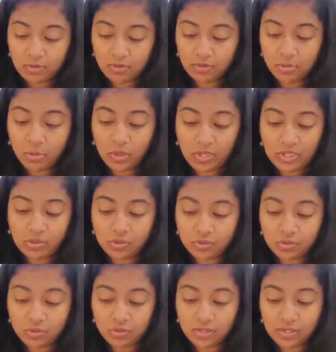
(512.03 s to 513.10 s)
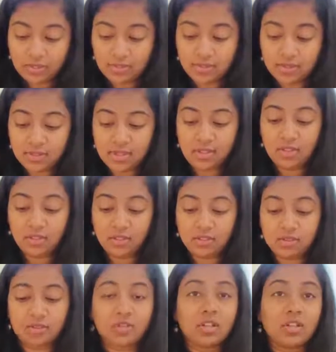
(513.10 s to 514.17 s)
way to take this tea
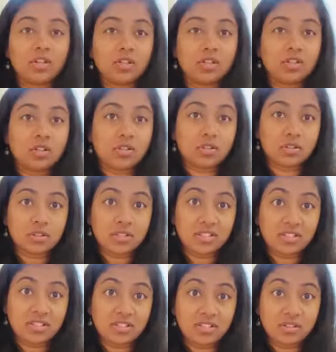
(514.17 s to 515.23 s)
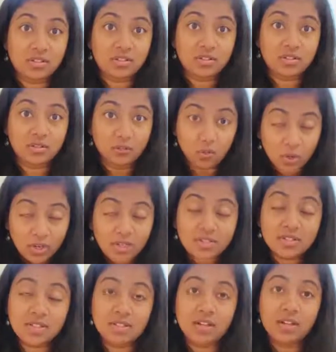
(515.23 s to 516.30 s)
in, so that it
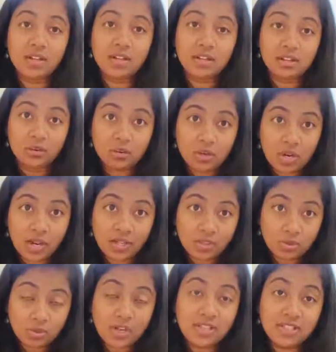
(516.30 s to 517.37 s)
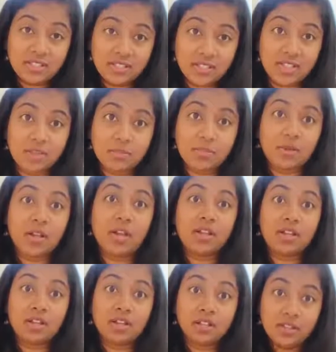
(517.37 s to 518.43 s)
works at the right time,
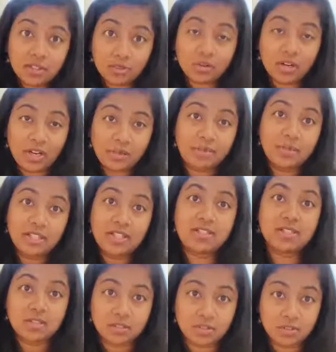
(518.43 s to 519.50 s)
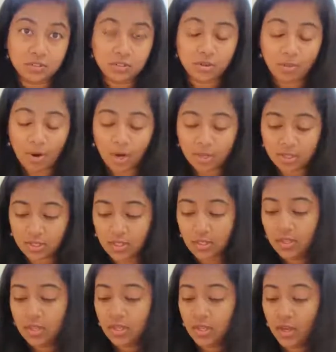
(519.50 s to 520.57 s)
in the right places in your body.
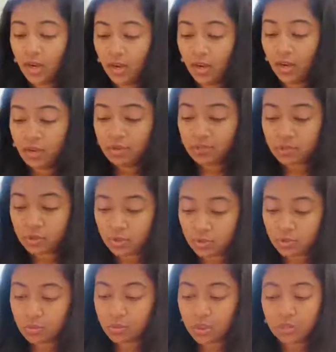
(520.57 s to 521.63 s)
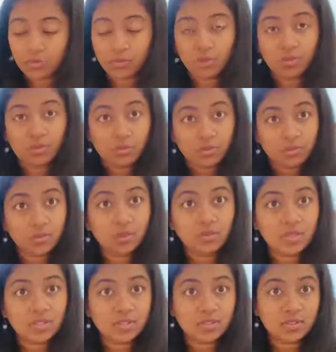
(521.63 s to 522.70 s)
So it will work for your
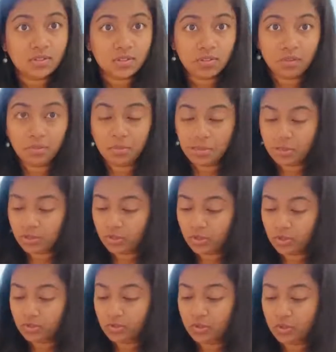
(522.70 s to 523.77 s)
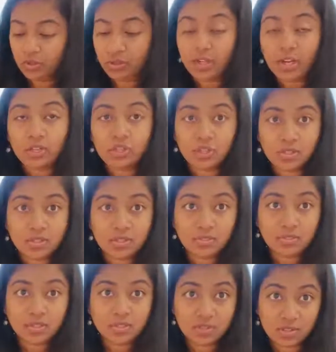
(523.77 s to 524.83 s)
immune system, it will work for your
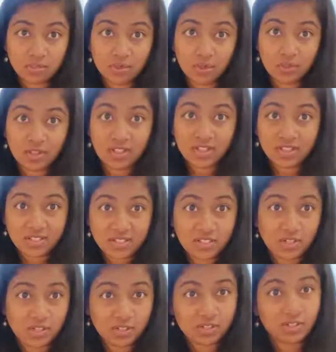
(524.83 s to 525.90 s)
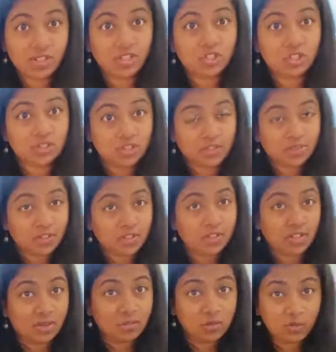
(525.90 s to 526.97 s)
digestive system, it will kickstart the digestive
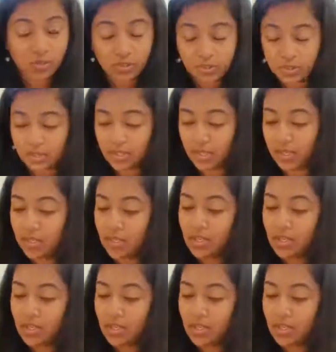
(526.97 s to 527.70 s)
enzymes for the day.